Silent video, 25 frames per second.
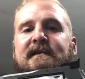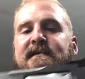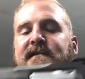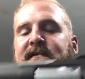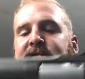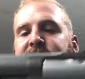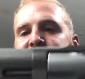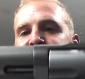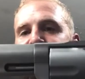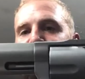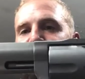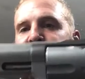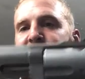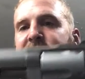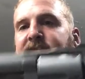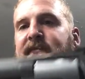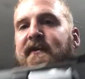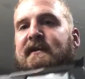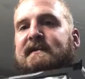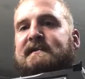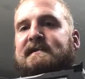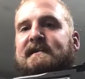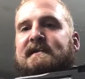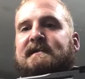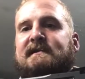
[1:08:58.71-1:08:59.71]
so Smith &
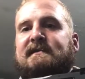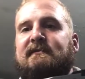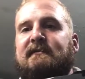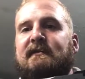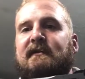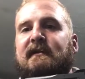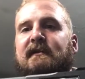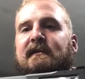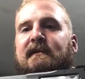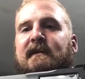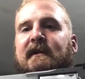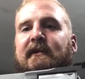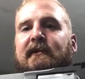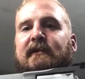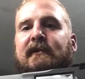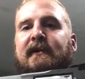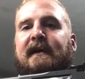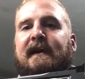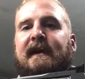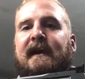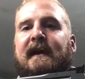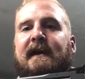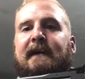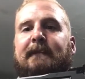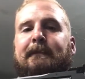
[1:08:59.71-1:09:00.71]
Wesson's really the only
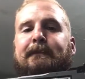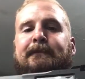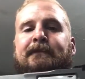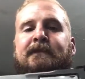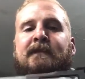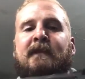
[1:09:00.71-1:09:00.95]
game.